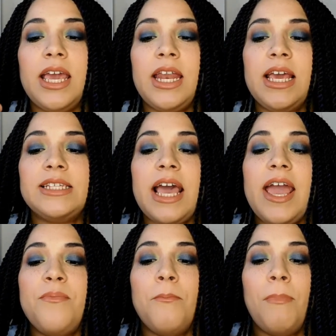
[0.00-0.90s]
It is
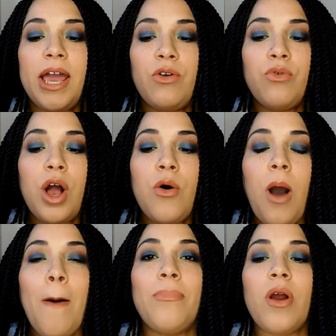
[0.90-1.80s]
a micro
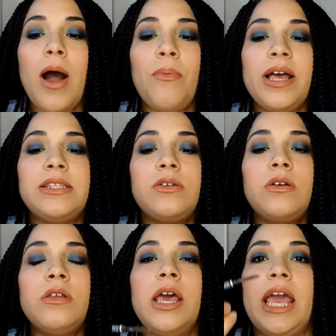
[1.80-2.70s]
brow pencil.